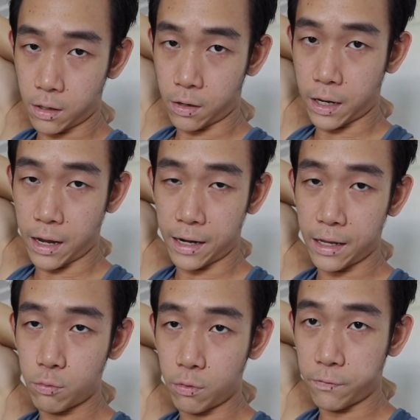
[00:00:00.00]
Okay, and
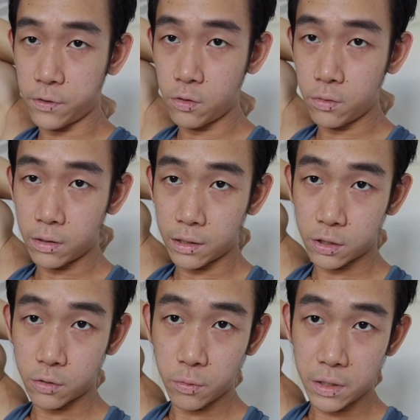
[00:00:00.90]
then you will feel the
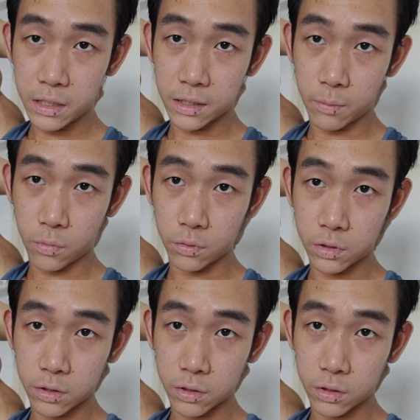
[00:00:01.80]
squeeze the most.